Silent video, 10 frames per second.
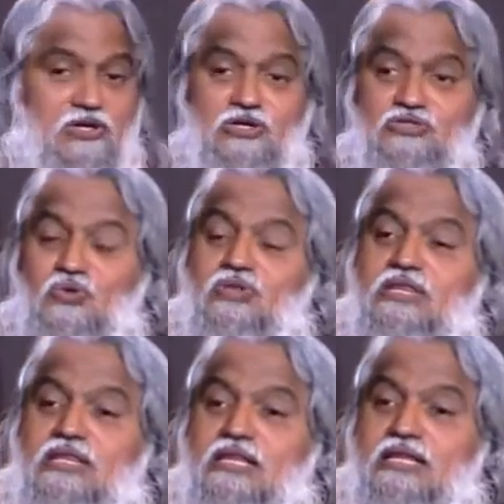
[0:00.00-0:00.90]
So
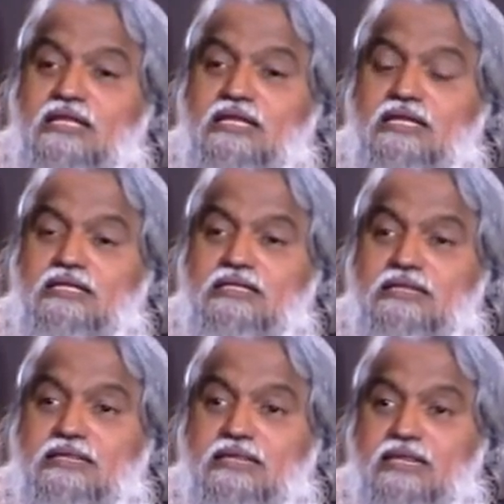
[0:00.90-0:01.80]

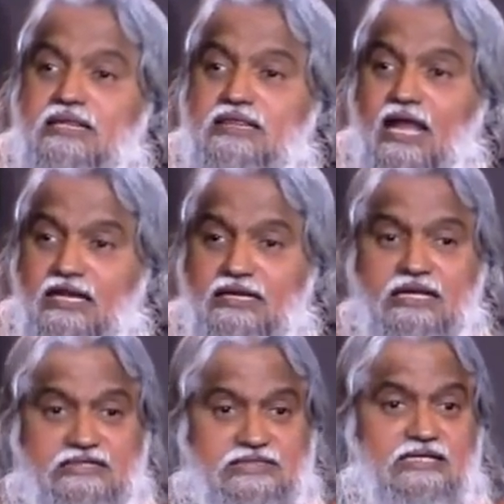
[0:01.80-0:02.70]
that
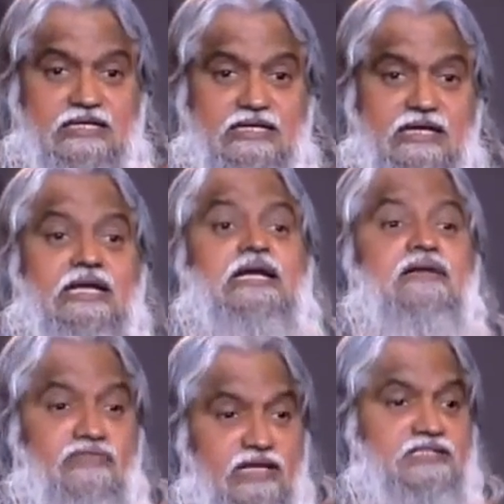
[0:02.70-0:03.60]
incident
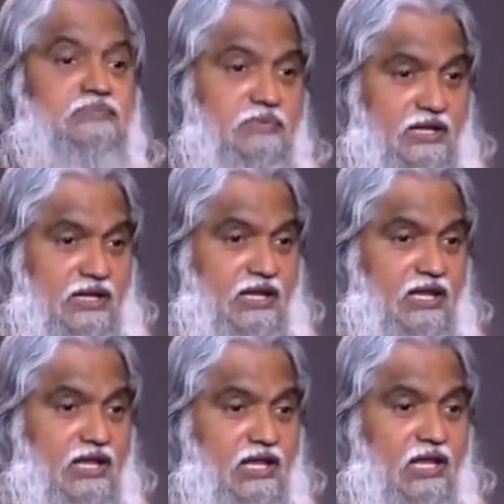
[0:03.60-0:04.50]
convinced me
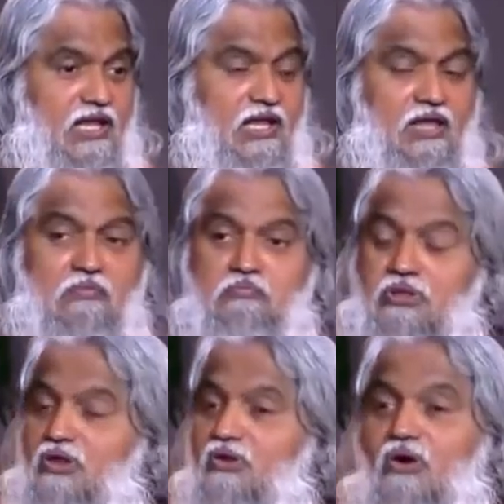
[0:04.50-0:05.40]

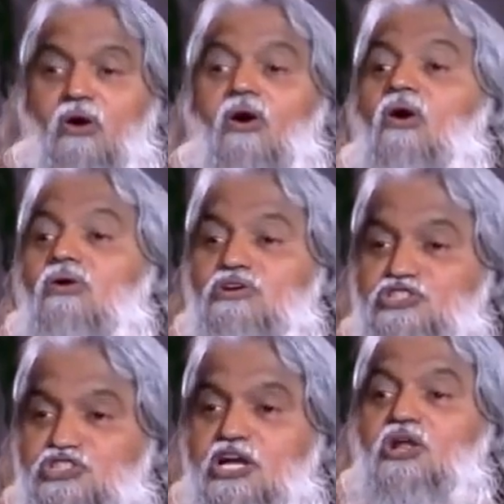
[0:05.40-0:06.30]
beyond all
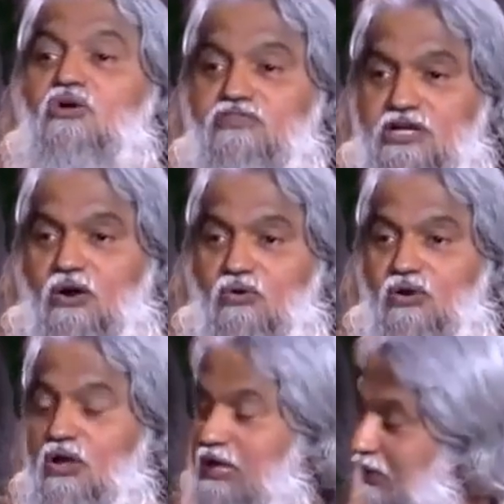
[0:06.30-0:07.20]
shadow of doubt
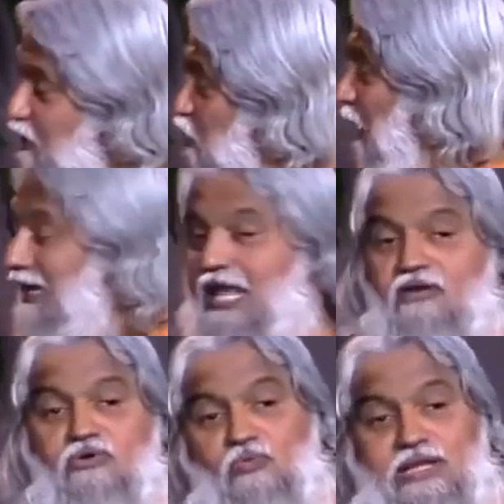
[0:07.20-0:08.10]
that
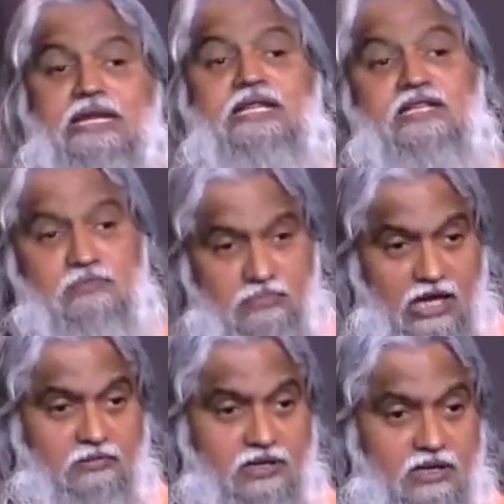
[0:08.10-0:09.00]
whatever we read in the
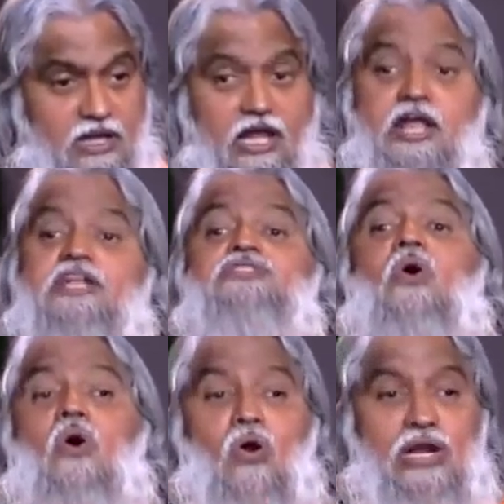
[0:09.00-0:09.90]
Bible, it's
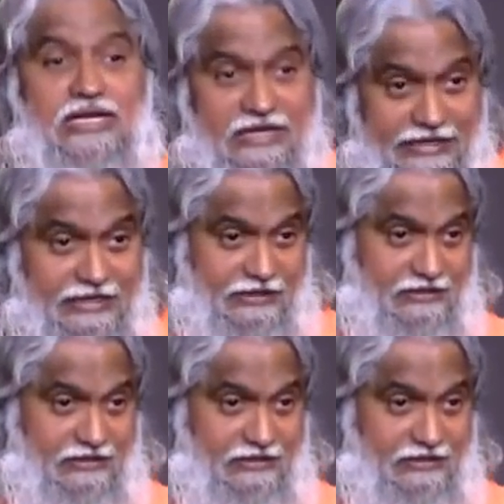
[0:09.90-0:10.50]
all real.